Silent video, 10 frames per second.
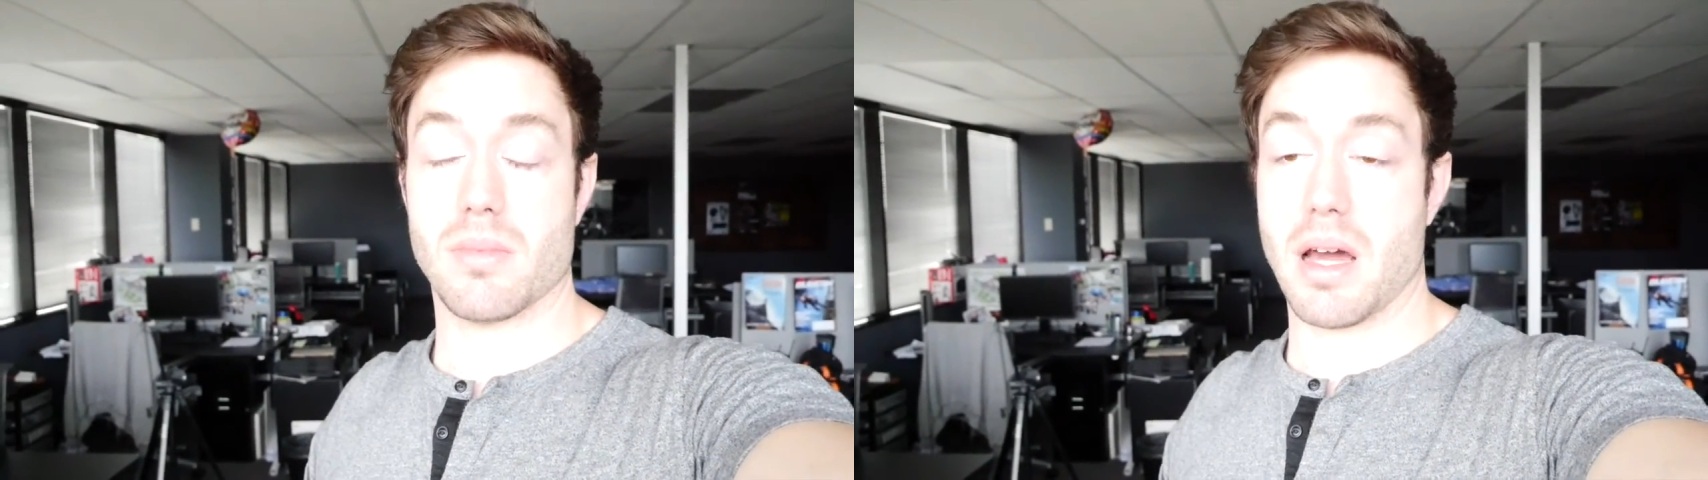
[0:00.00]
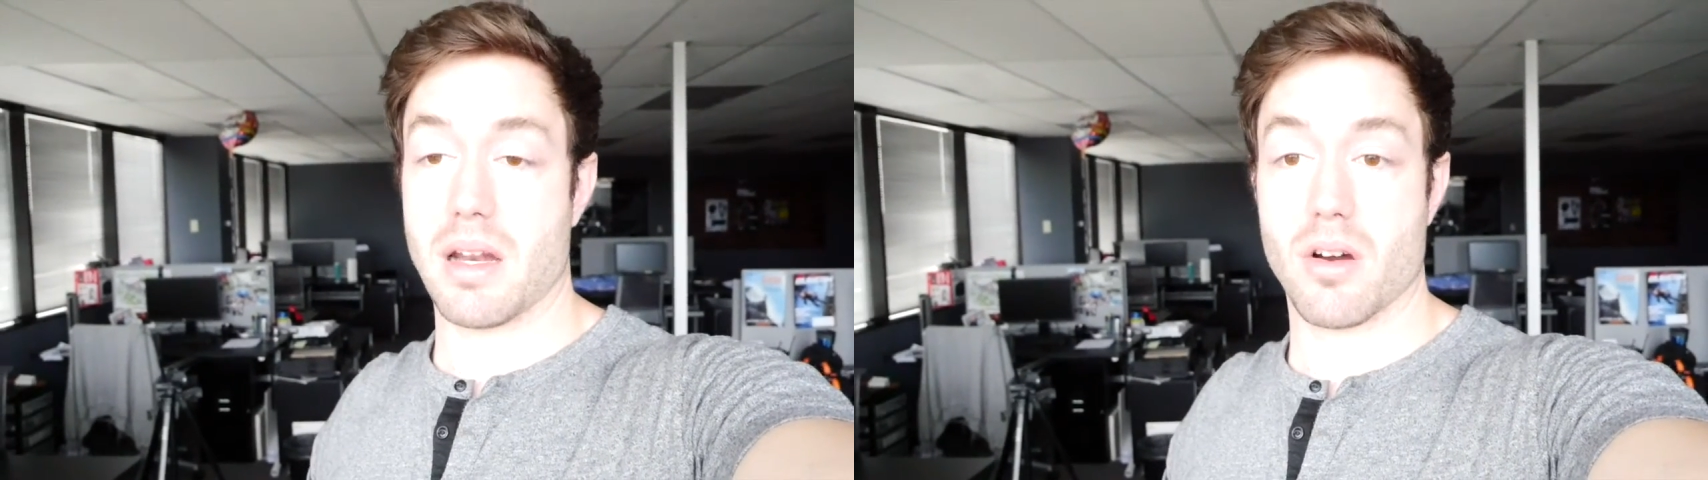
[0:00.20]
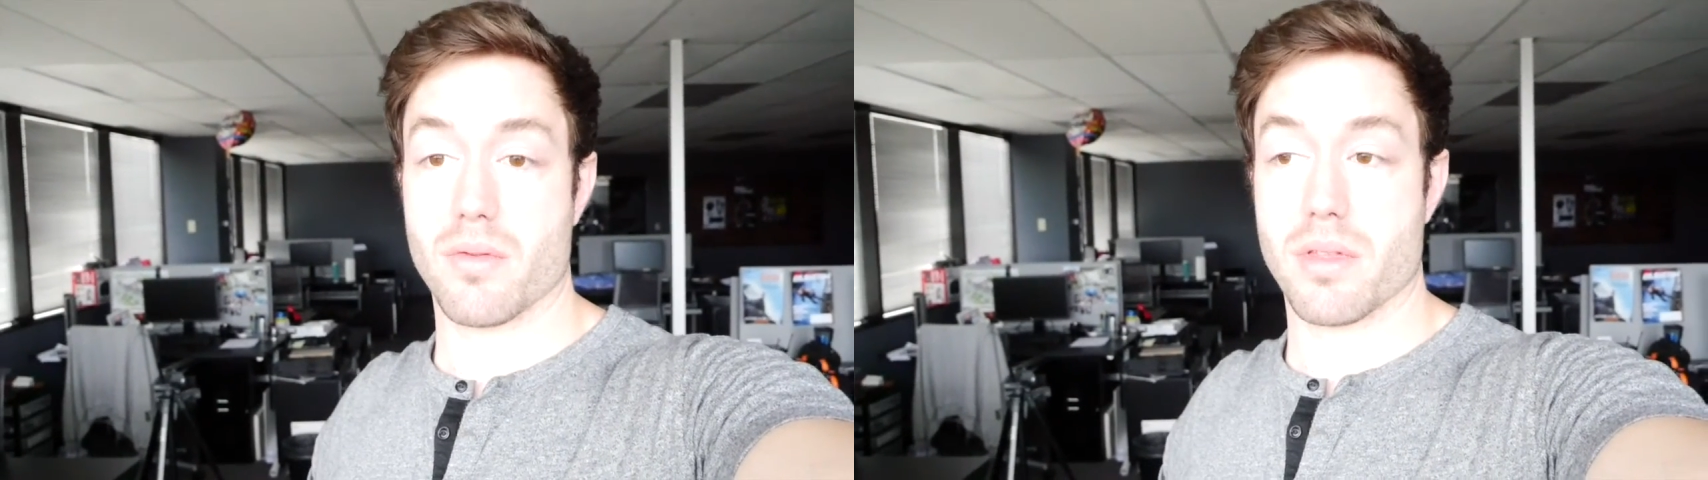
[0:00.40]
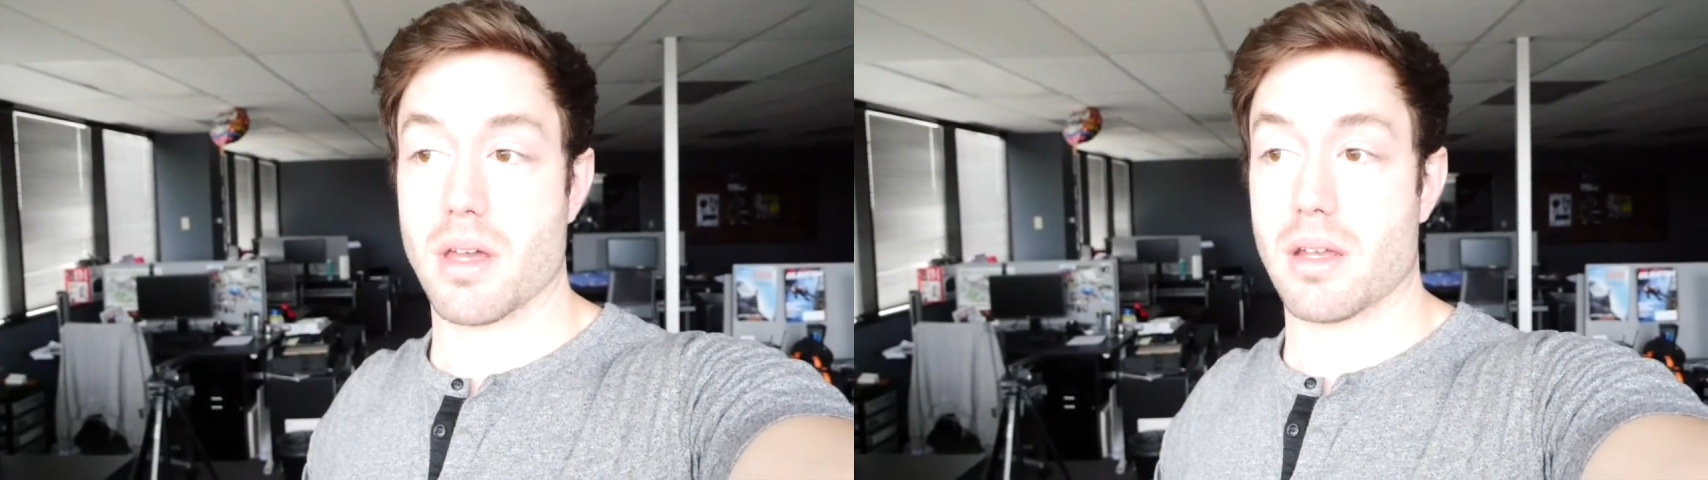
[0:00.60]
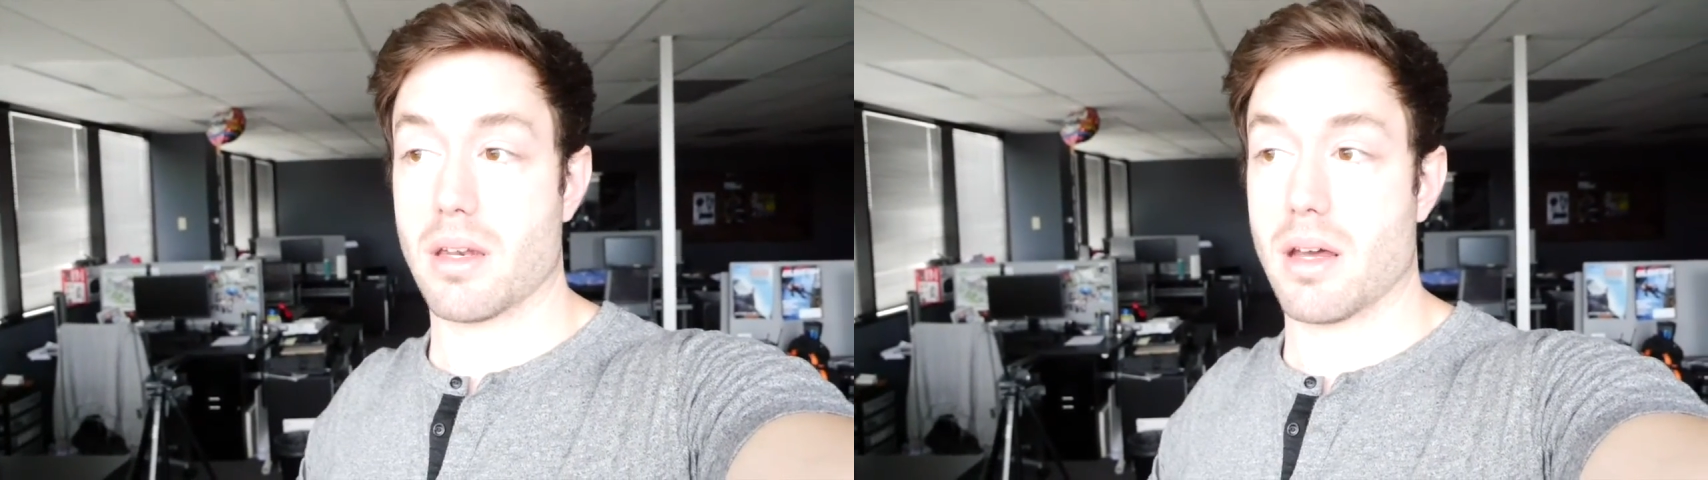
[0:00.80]
I didn't
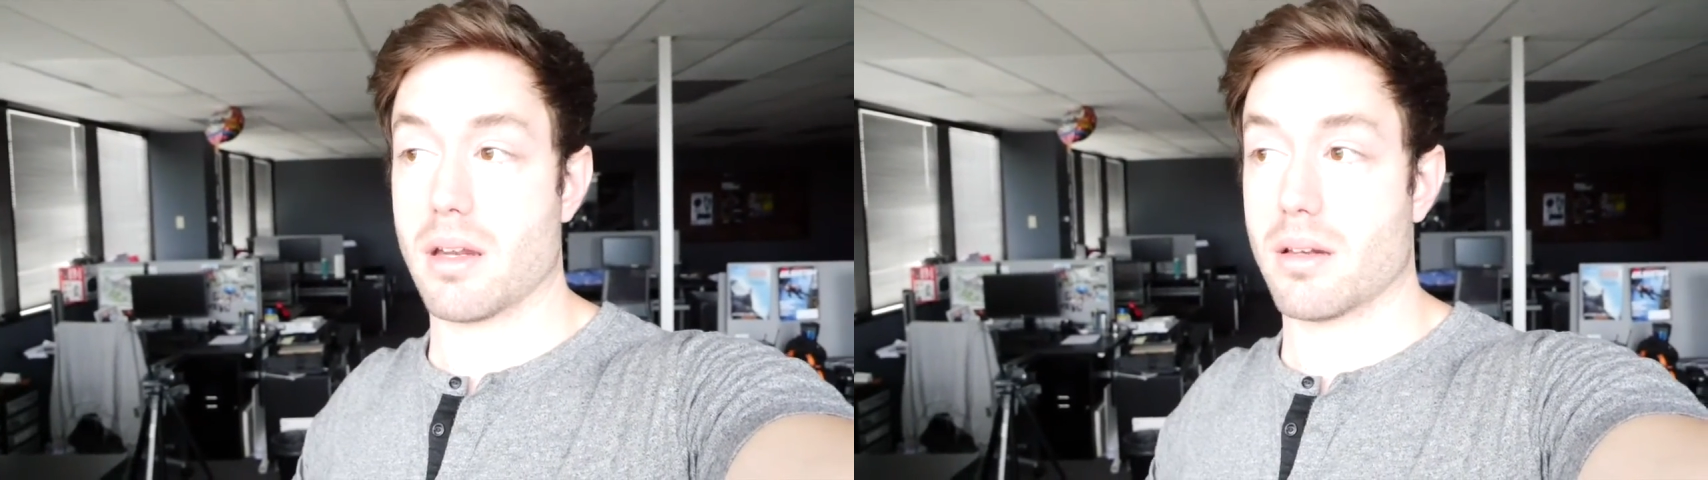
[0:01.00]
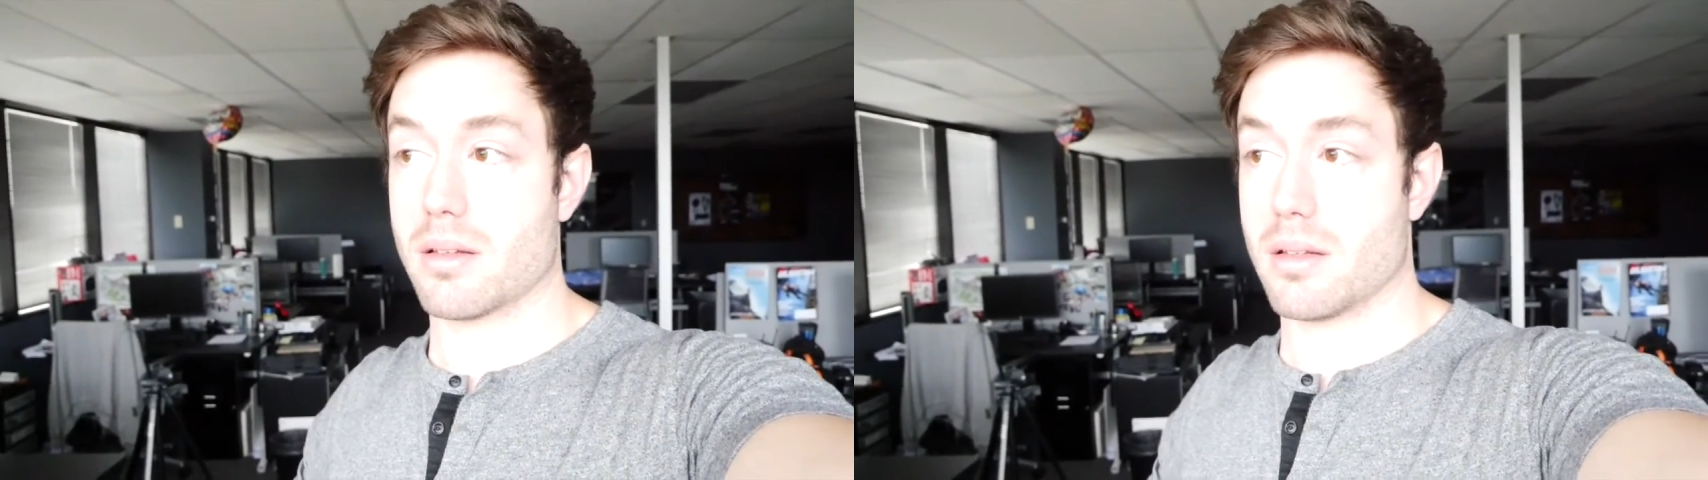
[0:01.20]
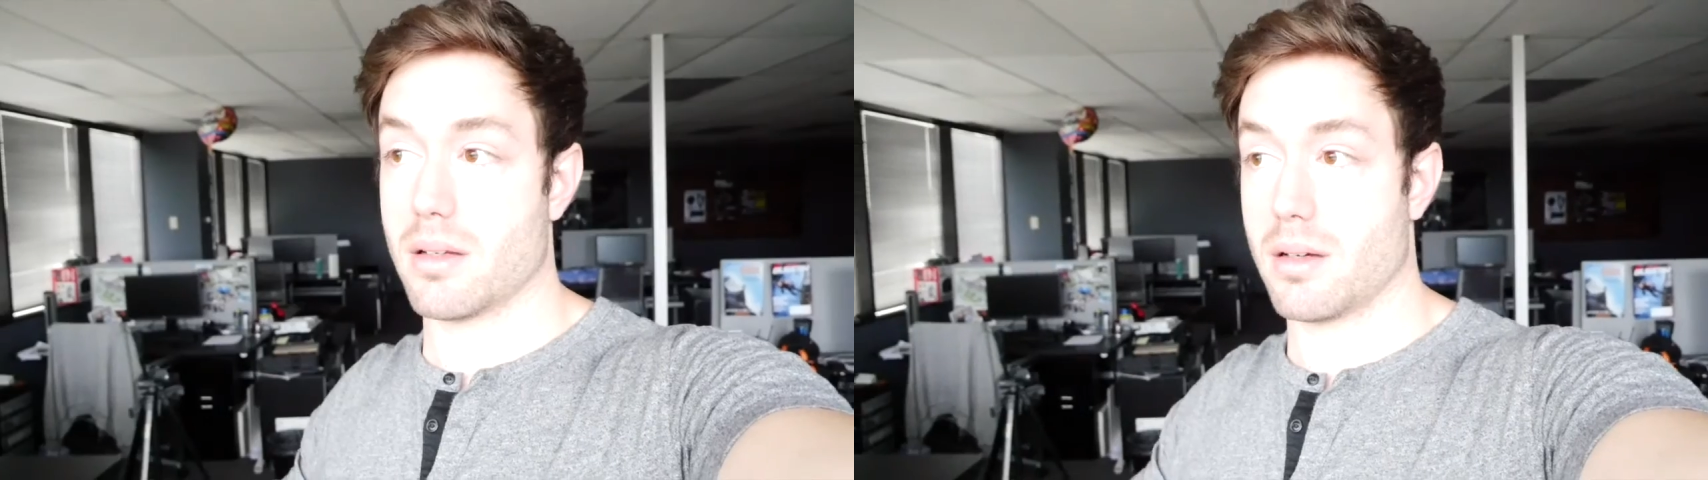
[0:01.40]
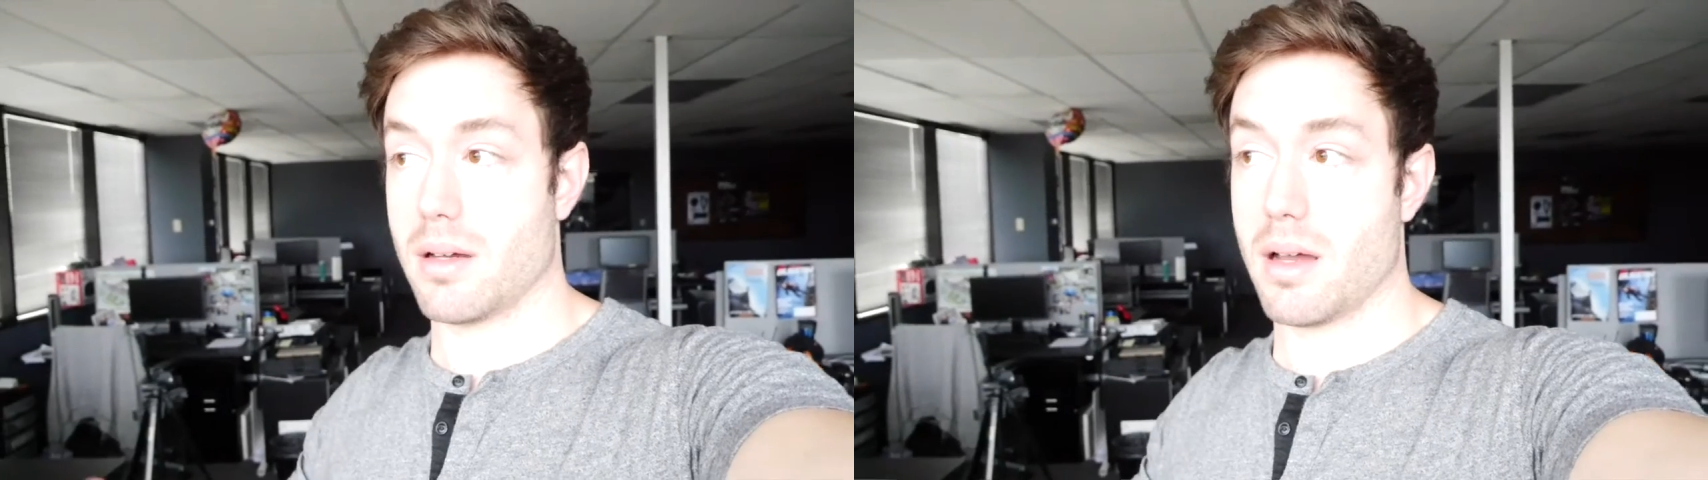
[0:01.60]
overthink it. I didn't